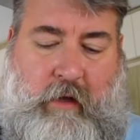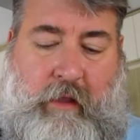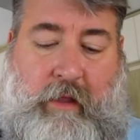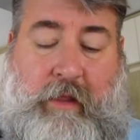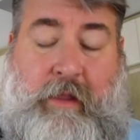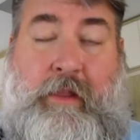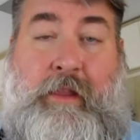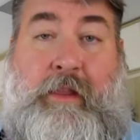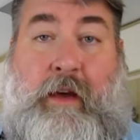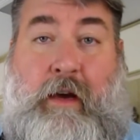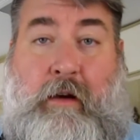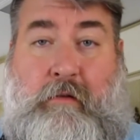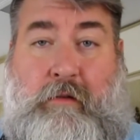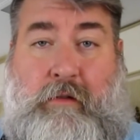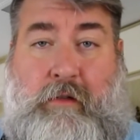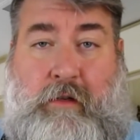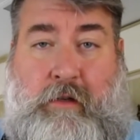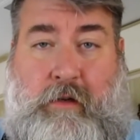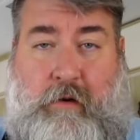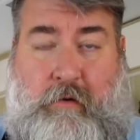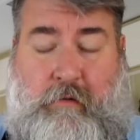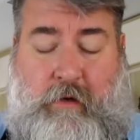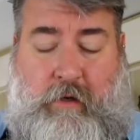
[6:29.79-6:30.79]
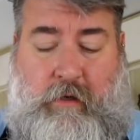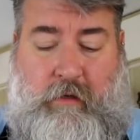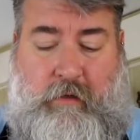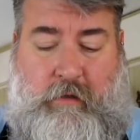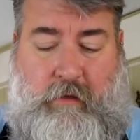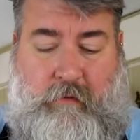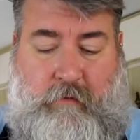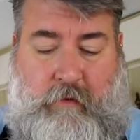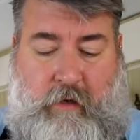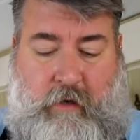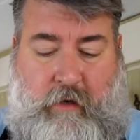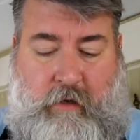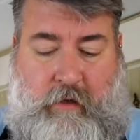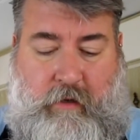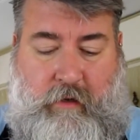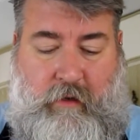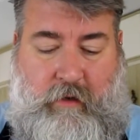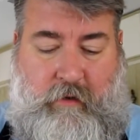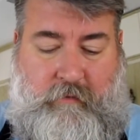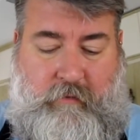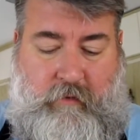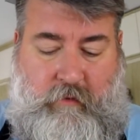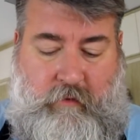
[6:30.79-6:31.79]
a thousand degrees right out of the
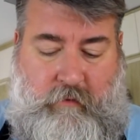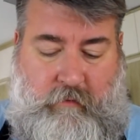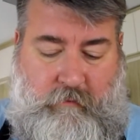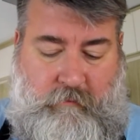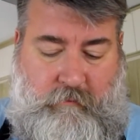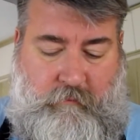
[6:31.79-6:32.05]
oven.